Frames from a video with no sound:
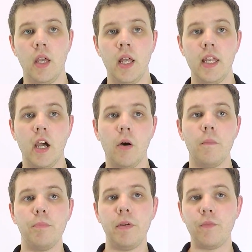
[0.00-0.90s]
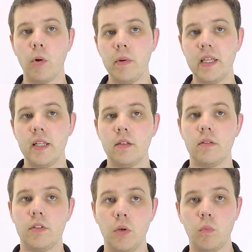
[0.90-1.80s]
Now, before we
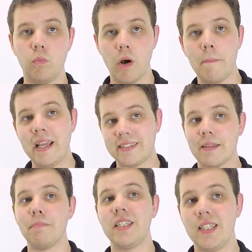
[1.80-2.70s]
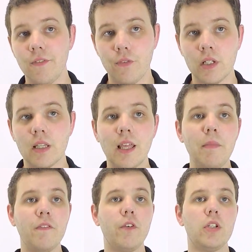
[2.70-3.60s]
get to what makes them different, let
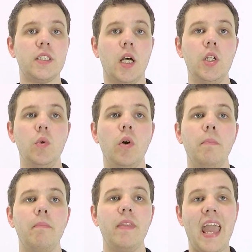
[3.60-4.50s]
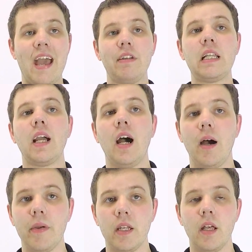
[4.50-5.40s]
me first tell you what they have in
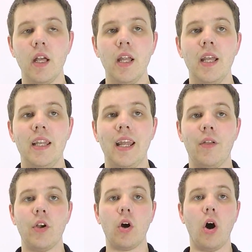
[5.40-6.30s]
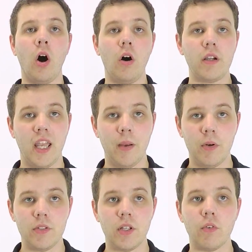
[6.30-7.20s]
common. Now, they're all
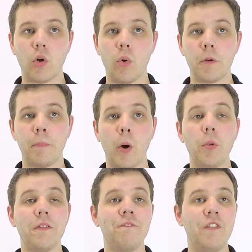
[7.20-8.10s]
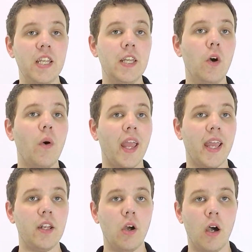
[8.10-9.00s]
cameras that record both video
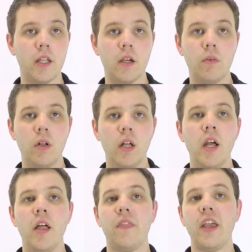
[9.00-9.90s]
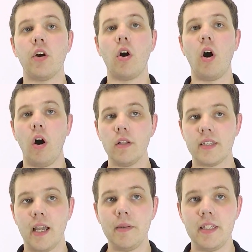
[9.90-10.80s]
and audio. They are all
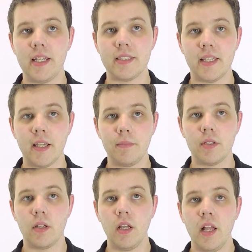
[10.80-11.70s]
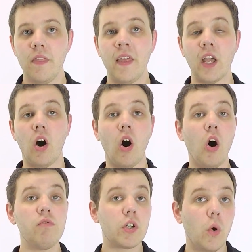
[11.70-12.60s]
time and date stamped. They all
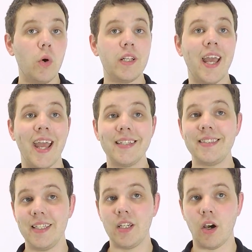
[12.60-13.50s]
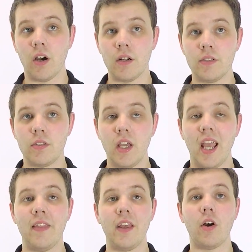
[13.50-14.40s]
record to SD cards,
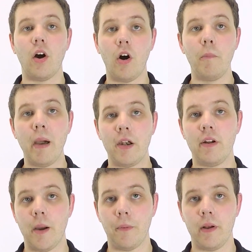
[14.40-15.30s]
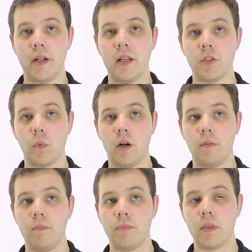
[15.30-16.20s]
and they are all battery operated as well.
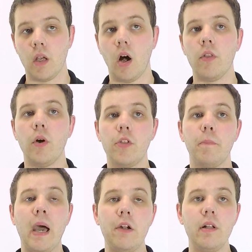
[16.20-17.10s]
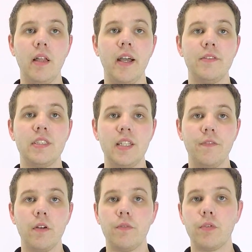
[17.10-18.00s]
Although their battery lives
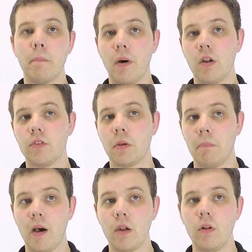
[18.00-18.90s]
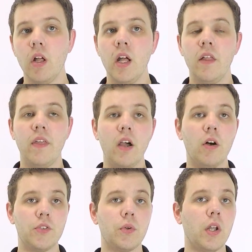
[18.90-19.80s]
differ from model to model, they
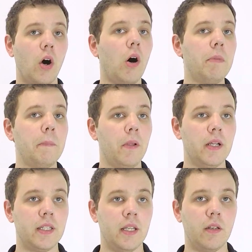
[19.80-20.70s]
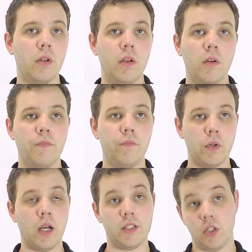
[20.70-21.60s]
also can all be plugged in
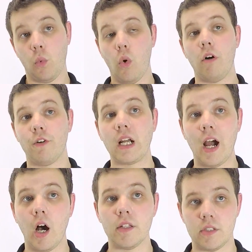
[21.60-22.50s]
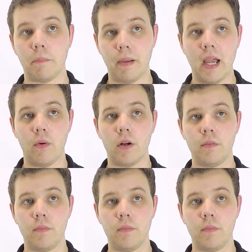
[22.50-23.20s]
to the wall for constant power.